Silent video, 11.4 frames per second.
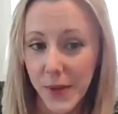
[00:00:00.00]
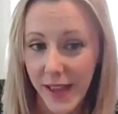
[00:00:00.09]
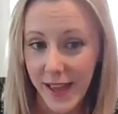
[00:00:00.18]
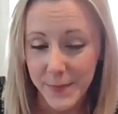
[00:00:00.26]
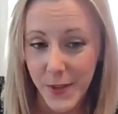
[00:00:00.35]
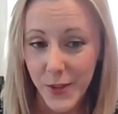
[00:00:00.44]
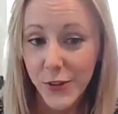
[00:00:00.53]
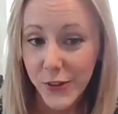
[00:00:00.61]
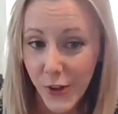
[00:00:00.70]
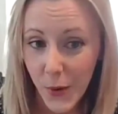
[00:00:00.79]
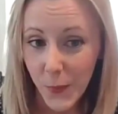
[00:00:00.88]
Okay,
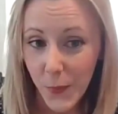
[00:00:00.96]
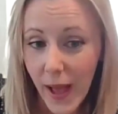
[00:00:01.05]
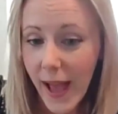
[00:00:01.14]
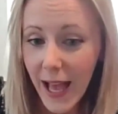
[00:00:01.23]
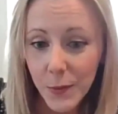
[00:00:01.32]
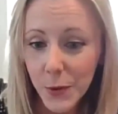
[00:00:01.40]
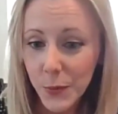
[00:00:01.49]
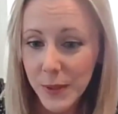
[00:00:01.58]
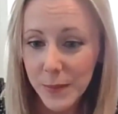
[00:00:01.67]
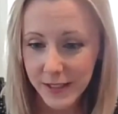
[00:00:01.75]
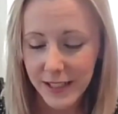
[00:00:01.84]
so how
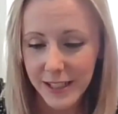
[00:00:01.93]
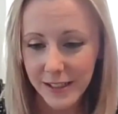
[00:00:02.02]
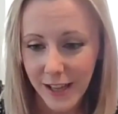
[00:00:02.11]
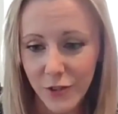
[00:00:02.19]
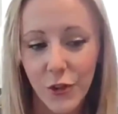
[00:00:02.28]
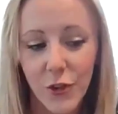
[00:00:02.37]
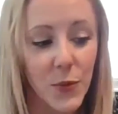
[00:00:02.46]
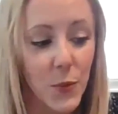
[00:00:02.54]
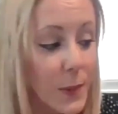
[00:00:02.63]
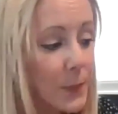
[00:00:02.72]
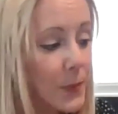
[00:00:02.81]
are we making nachos?
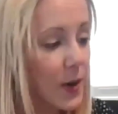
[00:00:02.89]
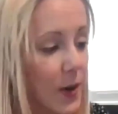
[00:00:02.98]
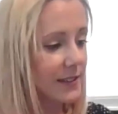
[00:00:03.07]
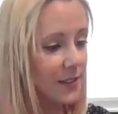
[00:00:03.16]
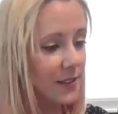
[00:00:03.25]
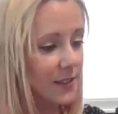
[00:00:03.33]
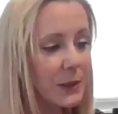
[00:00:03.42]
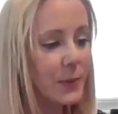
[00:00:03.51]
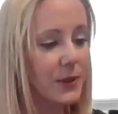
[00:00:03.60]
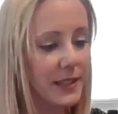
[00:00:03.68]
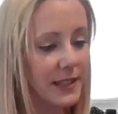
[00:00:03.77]
What products are
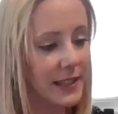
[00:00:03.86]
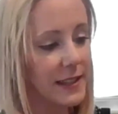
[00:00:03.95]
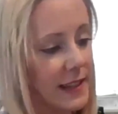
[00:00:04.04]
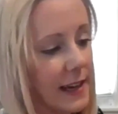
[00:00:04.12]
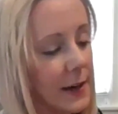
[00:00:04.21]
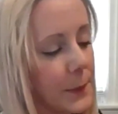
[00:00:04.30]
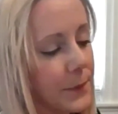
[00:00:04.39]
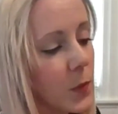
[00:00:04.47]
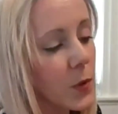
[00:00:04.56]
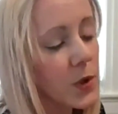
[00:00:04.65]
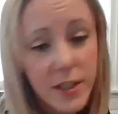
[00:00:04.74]
we putting in there?
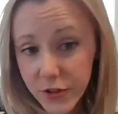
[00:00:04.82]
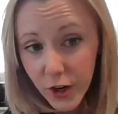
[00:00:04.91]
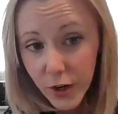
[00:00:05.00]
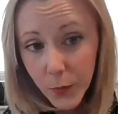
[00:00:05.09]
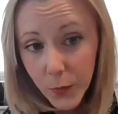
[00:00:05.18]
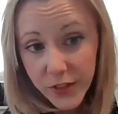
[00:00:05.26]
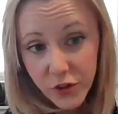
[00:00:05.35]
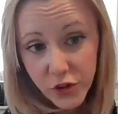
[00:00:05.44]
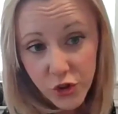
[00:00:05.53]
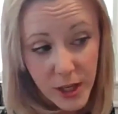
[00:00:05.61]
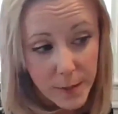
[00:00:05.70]
We're going to start with
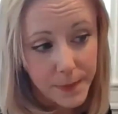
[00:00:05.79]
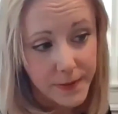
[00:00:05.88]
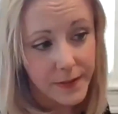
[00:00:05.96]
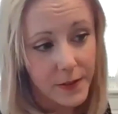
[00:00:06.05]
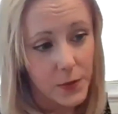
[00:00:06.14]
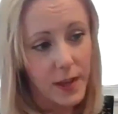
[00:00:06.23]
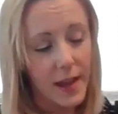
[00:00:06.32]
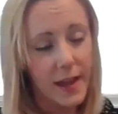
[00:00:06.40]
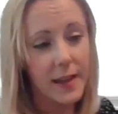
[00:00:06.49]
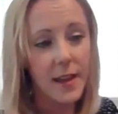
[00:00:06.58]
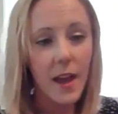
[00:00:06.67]
the chips,
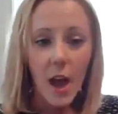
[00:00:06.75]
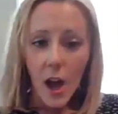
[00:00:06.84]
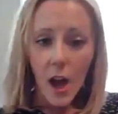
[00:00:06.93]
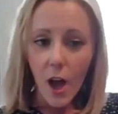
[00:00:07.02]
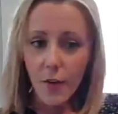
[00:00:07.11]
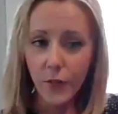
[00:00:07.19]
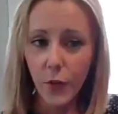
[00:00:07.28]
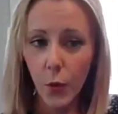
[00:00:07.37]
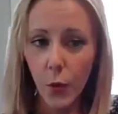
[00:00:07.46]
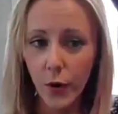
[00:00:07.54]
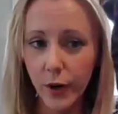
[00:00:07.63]
okay? Of
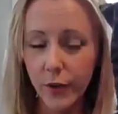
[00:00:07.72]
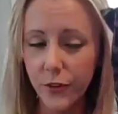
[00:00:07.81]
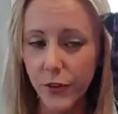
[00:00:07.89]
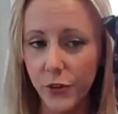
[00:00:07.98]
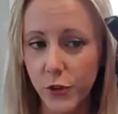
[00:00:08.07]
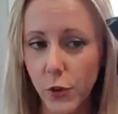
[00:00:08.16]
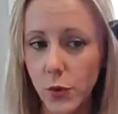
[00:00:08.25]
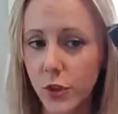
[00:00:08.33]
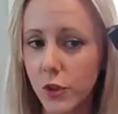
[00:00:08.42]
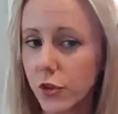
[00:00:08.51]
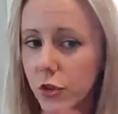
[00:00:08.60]
course, you
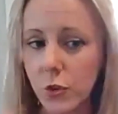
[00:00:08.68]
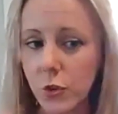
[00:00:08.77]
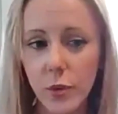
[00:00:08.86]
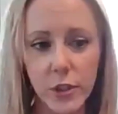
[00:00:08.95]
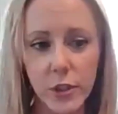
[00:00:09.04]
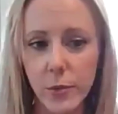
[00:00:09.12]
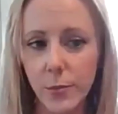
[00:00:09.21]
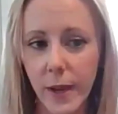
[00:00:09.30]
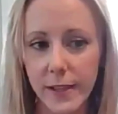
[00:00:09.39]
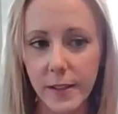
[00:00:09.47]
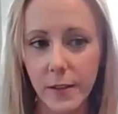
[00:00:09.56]
could do your
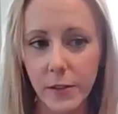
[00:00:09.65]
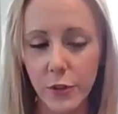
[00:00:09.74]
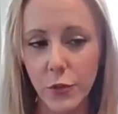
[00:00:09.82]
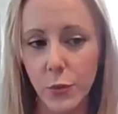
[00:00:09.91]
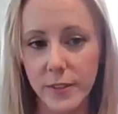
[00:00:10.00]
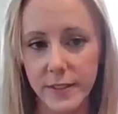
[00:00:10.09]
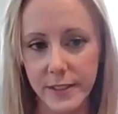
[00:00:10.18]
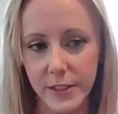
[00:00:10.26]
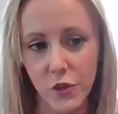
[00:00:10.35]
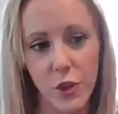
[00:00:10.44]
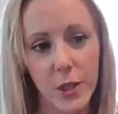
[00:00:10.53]
regular
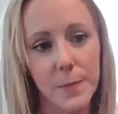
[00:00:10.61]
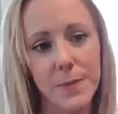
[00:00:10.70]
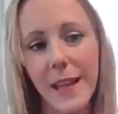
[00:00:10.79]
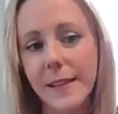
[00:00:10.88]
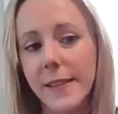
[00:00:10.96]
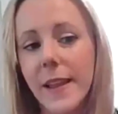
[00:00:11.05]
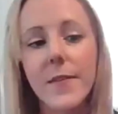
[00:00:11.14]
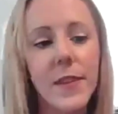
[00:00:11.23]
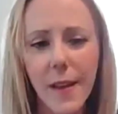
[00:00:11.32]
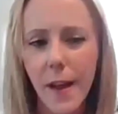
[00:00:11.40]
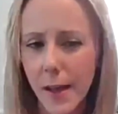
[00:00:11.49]
tortilla chips. I
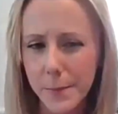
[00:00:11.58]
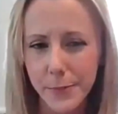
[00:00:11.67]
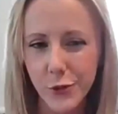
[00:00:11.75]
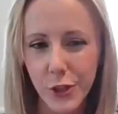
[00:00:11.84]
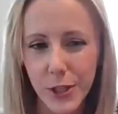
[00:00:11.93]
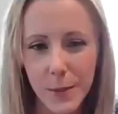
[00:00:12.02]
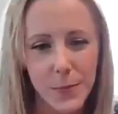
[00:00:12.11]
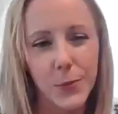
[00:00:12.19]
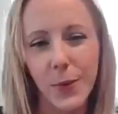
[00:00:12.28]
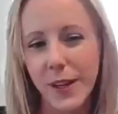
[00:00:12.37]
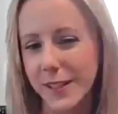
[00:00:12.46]
love the cup chips,
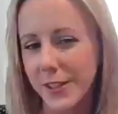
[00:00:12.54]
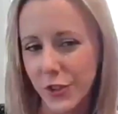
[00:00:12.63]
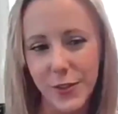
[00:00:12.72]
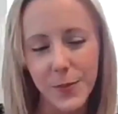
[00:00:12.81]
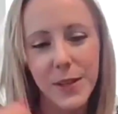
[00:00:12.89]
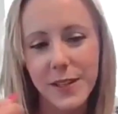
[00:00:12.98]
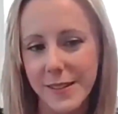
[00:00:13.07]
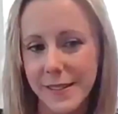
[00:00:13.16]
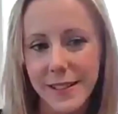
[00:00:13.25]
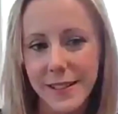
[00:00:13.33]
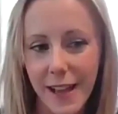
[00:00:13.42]
right? It just
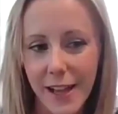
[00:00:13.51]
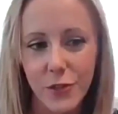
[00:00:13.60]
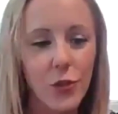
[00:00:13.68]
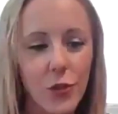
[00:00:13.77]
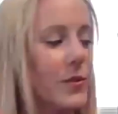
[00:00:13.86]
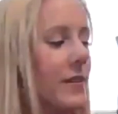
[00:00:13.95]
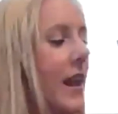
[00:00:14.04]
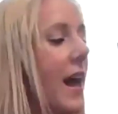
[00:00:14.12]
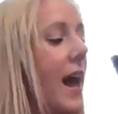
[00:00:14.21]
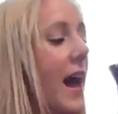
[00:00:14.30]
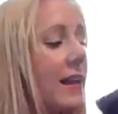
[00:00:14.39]
makes the nachos